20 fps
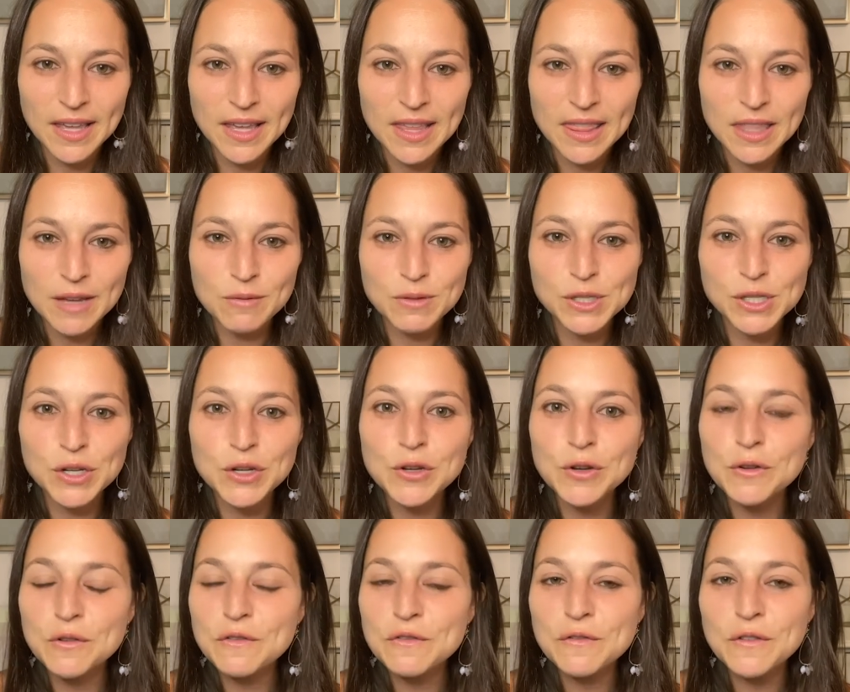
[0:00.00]
There was a
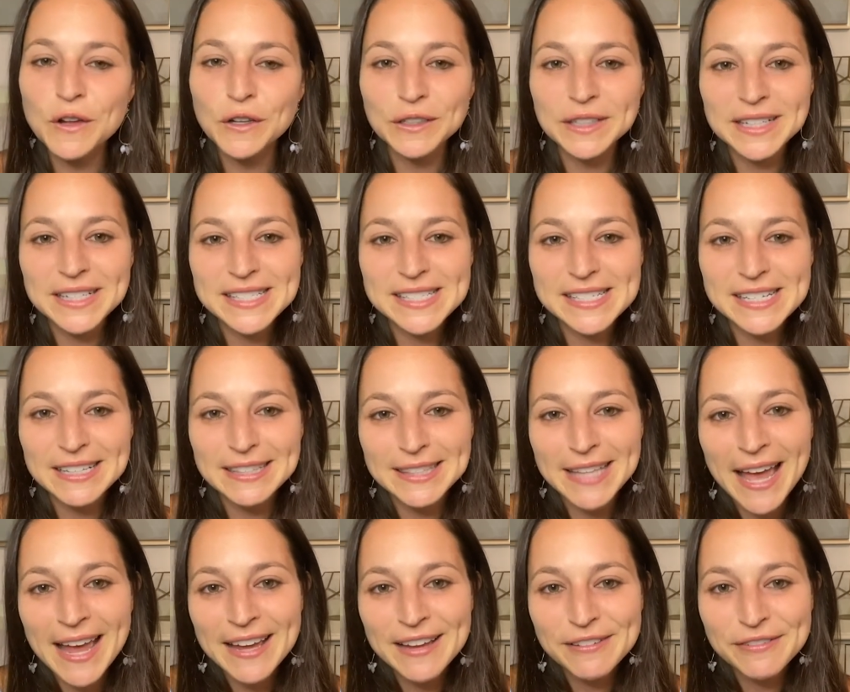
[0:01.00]
new fullness to
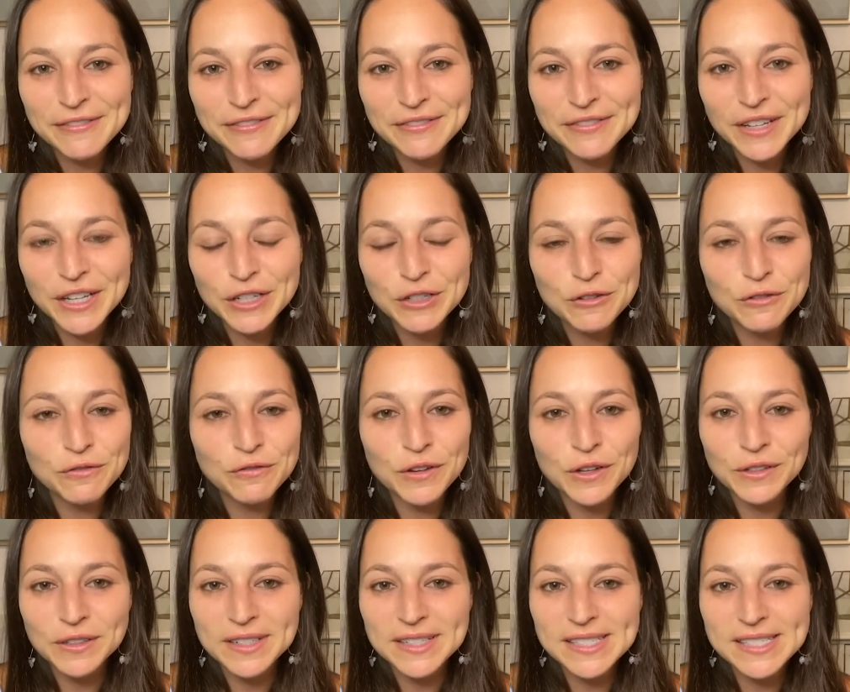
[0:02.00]
life, a new
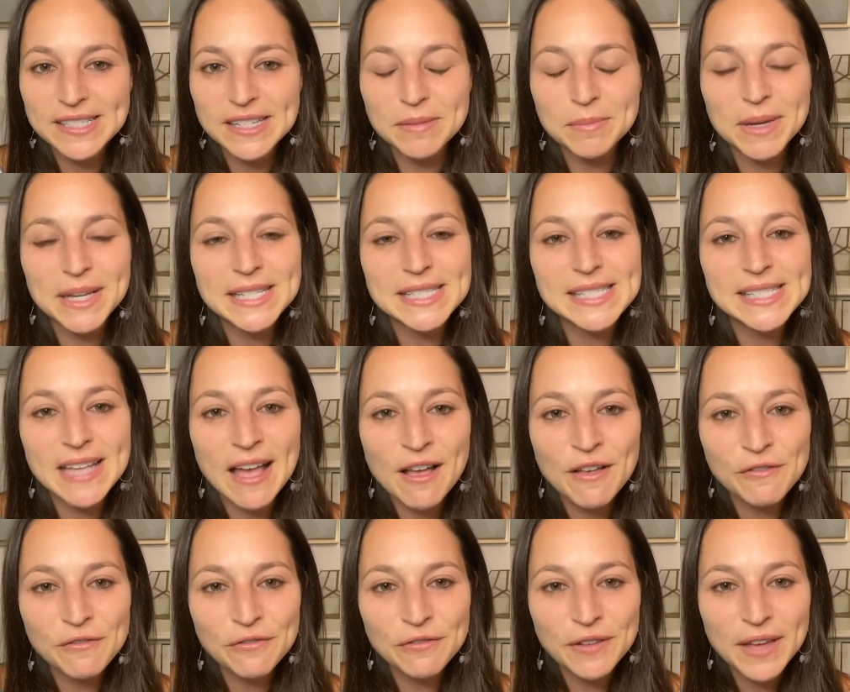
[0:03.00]
fullness to
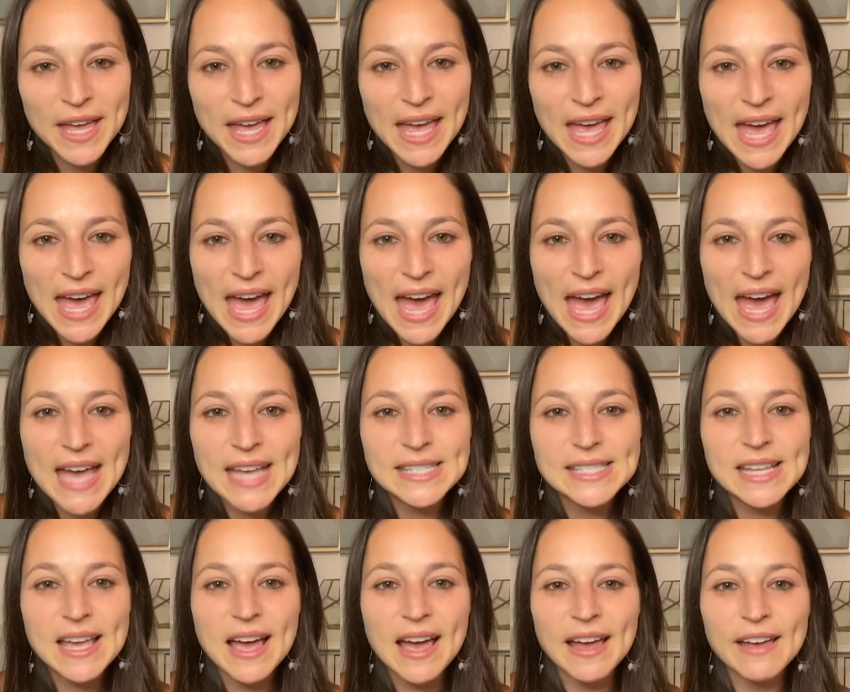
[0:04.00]
myself, as
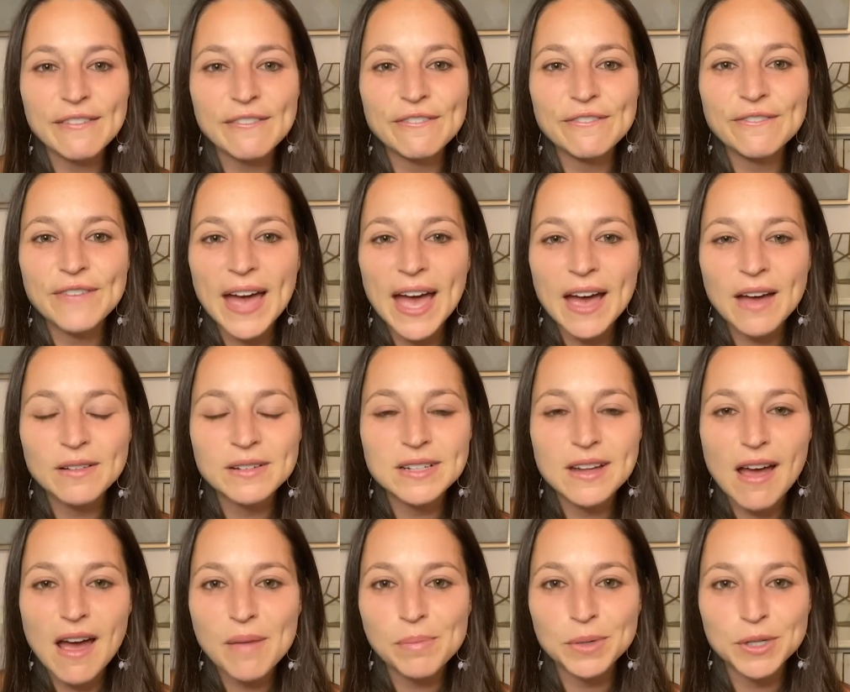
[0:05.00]
I found
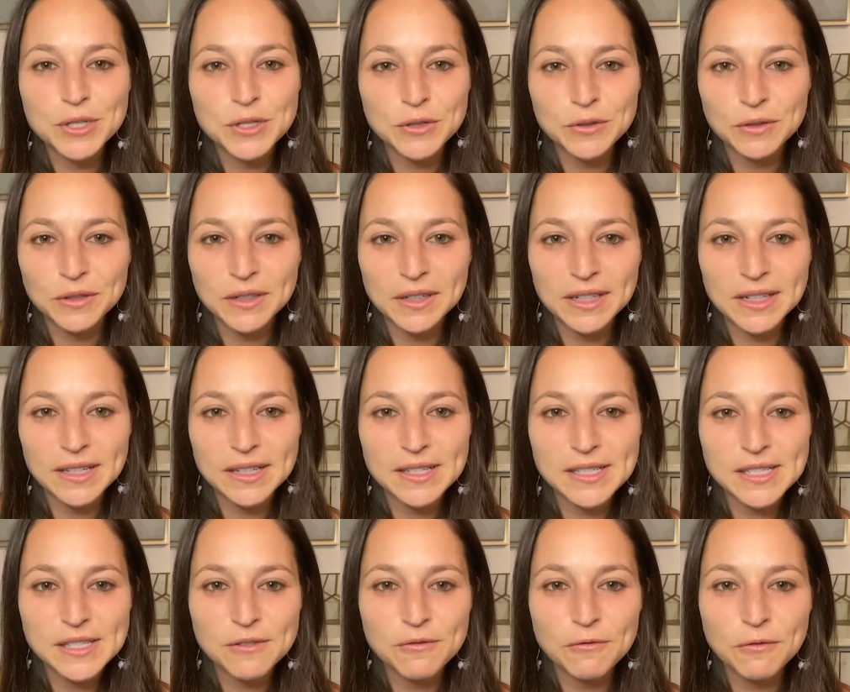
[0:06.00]

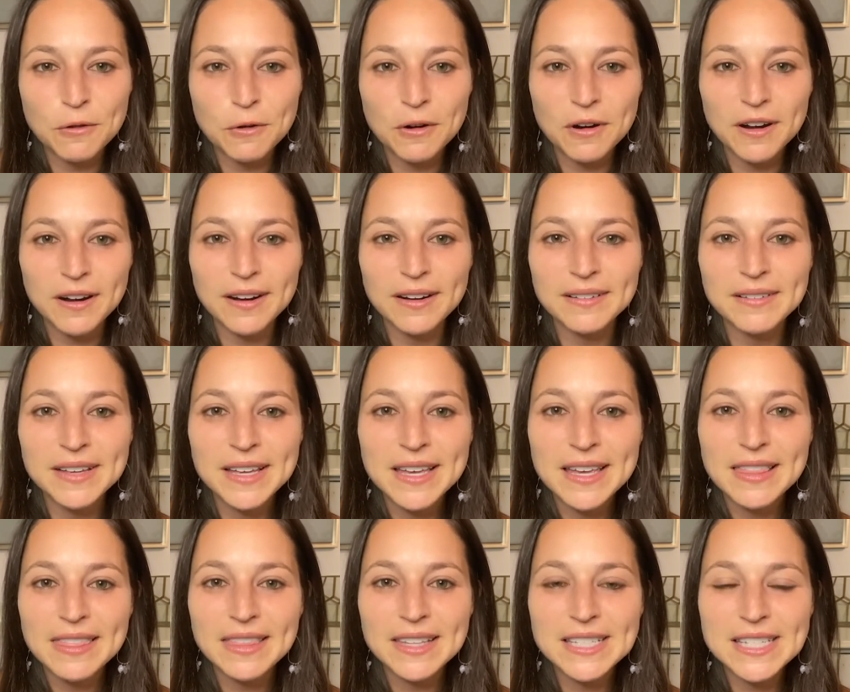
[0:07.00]
opportunities for
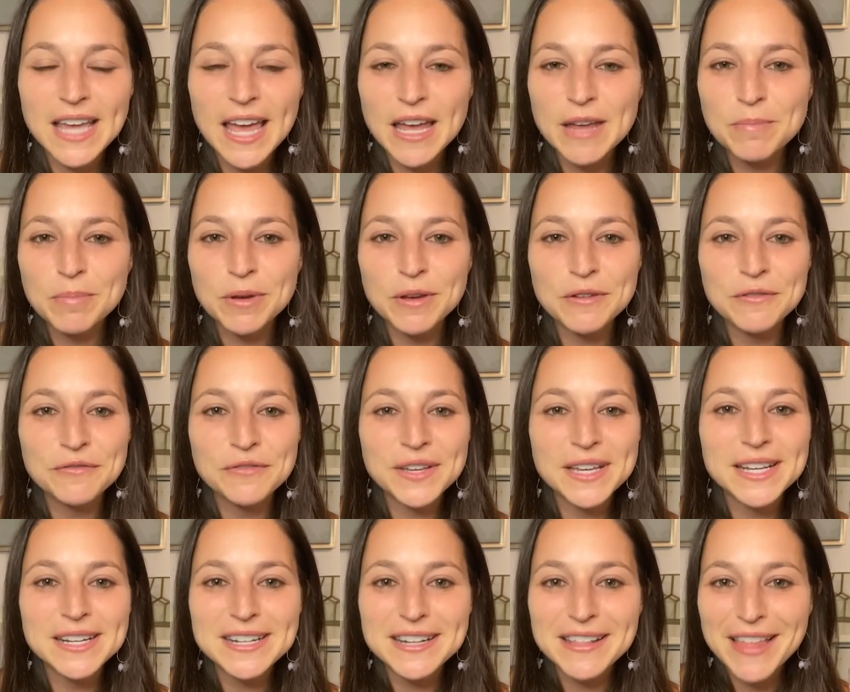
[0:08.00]
the type of
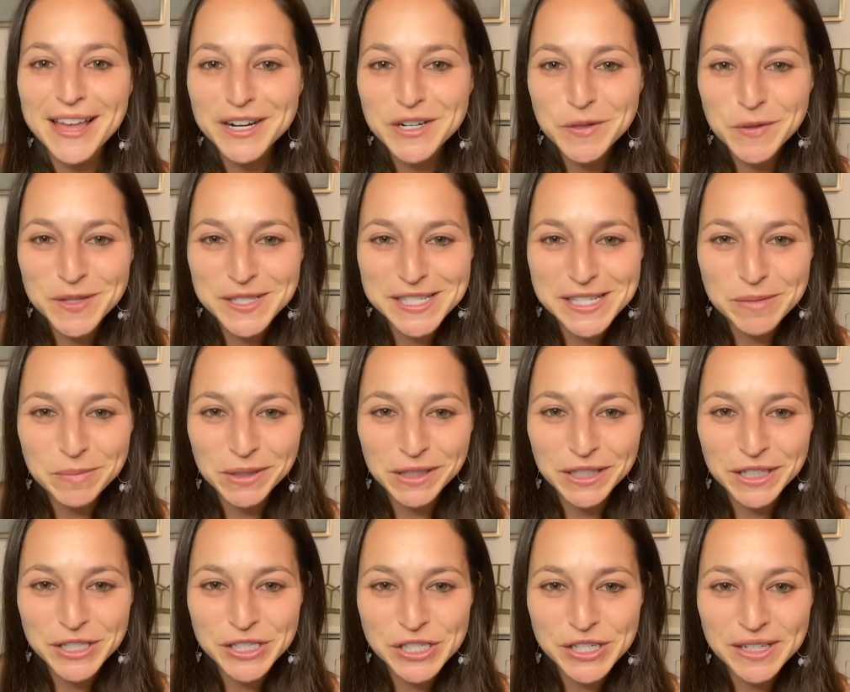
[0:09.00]
intellectual
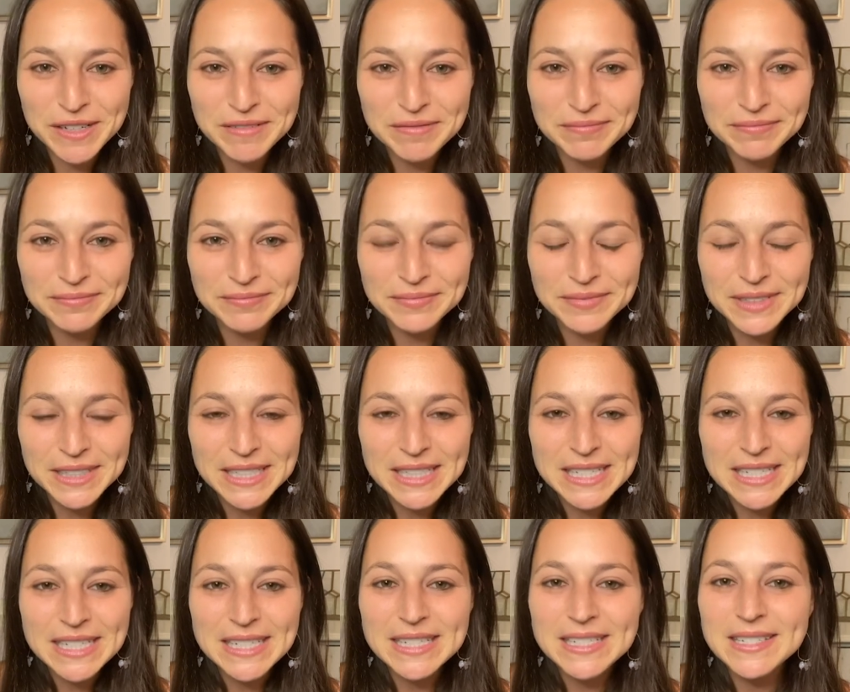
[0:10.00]
stimulation,
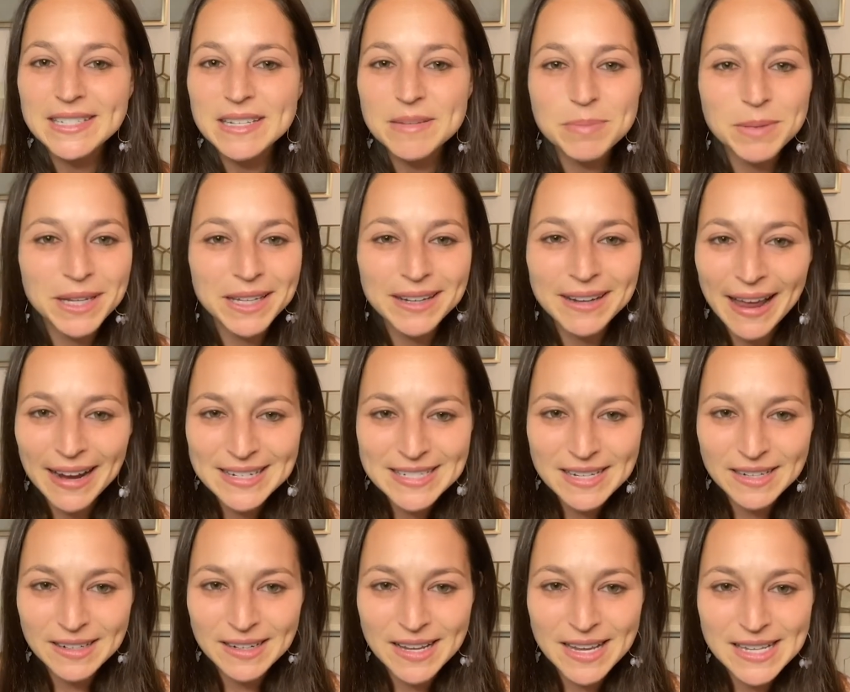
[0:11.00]
deep
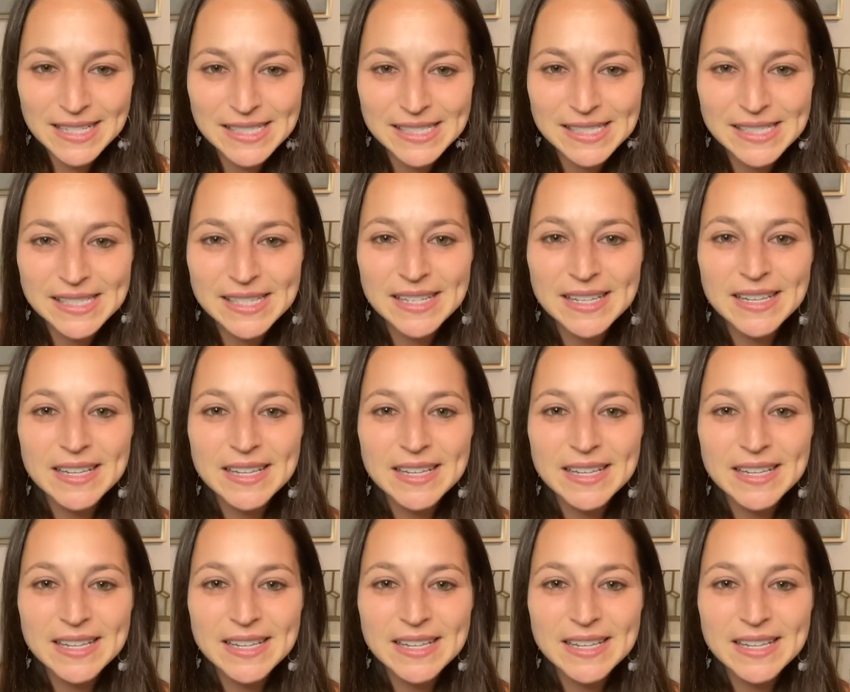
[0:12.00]
connectedness,